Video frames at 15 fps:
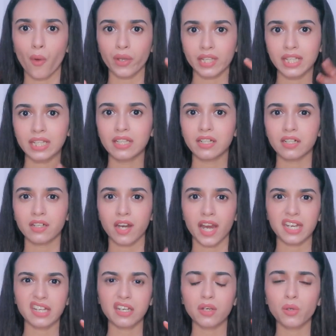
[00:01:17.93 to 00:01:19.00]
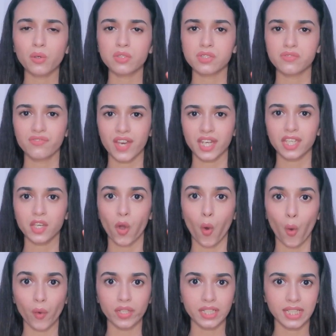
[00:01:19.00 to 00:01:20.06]
oilier and it looks very
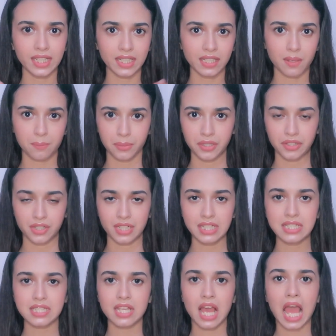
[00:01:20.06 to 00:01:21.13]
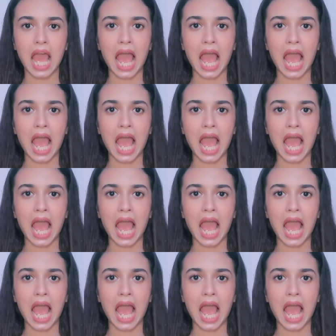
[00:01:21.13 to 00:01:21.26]
oily in appearance